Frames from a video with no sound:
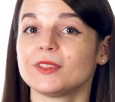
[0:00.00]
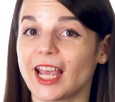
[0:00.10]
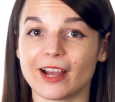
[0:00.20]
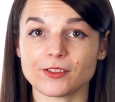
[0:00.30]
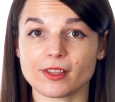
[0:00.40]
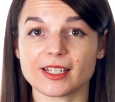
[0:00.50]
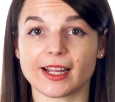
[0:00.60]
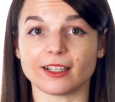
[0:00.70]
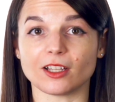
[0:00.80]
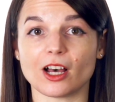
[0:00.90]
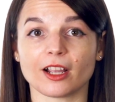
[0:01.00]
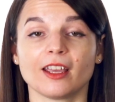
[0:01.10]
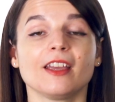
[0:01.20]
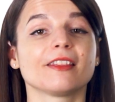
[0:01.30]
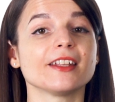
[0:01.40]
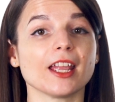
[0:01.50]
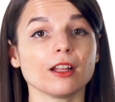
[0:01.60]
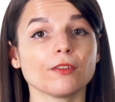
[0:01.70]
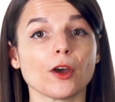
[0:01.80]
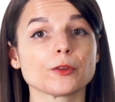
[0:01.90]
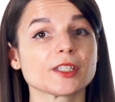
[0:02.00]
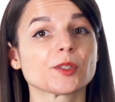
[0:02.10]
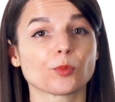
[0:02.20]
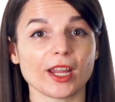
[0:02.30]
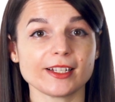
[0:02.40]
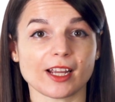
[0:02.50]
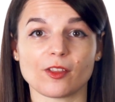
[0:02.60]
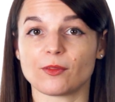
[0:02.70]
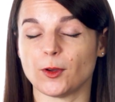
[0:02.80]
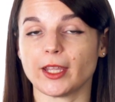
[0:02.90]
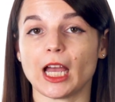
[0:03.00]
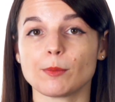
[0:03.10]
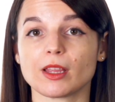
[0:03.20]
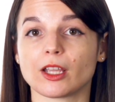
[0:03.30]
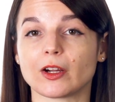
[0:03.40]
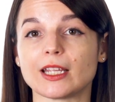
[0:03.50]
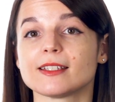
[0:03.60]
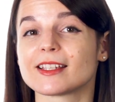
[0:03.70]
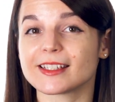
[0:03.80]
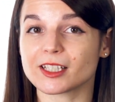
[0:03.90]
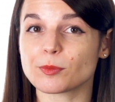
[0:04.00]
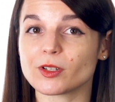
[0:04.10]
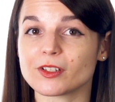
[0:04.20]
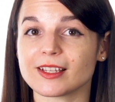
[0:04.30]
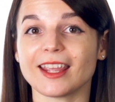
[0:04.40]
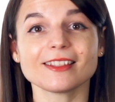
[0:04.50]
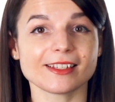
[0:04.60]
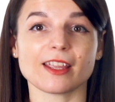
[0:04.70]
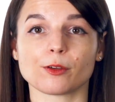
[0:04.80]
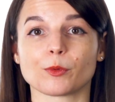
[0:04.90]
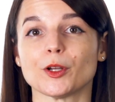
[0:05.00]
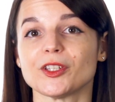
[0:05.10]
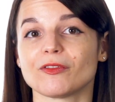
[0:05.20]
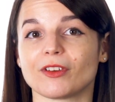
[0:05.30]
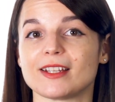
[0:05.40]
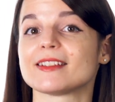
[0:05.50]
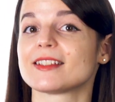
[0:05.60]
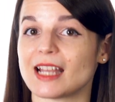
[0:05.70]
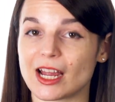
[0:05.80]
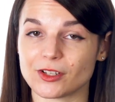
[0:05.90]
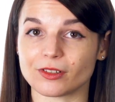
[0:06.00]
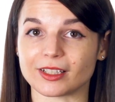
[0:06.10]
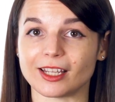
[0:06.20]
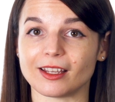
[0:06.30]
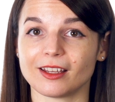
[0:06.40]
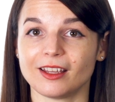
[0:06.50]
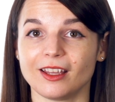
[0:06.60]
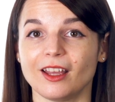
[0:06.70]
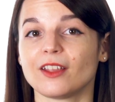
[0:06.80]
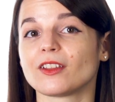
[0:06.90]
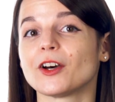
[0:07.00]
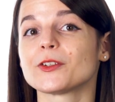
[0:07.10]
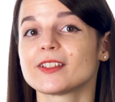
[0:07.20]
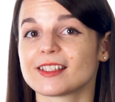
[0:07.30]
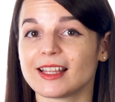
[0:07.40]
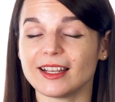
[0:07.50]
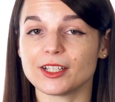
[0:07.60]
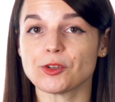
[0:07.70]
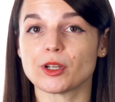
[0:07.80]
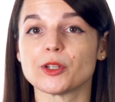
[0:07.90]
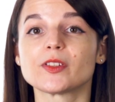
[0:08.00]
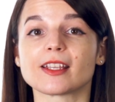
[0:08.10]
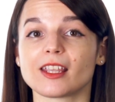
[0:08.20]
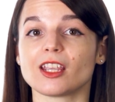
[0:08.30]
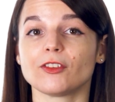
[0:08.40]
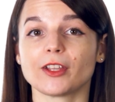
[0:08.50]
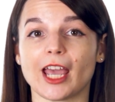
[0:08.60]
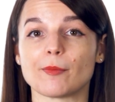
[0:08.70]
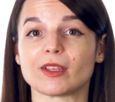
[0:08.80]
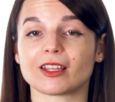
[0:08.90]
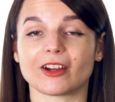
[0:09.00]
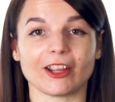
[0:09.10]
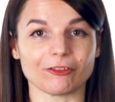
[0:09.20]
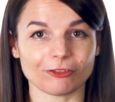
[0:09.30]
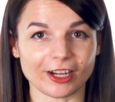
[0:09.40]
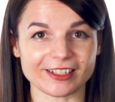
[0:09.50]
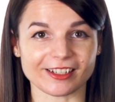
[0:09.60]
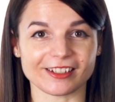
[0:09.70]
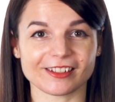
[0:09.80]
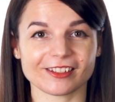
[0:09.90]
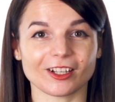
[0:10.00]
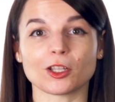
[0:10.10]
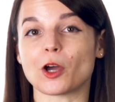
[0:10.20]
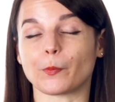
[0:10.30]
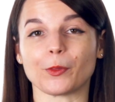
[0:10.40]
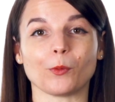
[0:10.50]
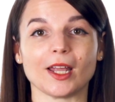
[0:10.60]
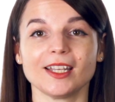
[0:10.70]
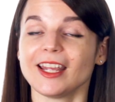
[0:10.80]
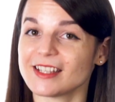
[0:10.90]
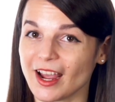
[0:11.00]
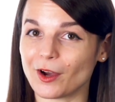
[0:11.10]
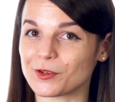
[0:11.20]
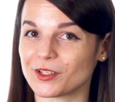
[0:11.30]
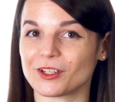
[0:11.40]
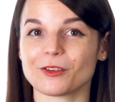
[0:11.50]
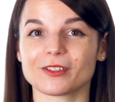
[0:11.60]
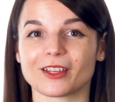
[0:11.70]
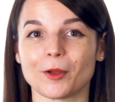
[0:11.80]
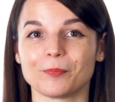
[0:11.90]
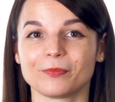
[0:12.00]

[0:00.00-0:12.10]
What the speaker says: After the dialogue, the native hosts break down the vocabulary into syllables and say the words and phrases naturally. The hosts then introduce the key vocabulary and phrases, along with when and how to use them.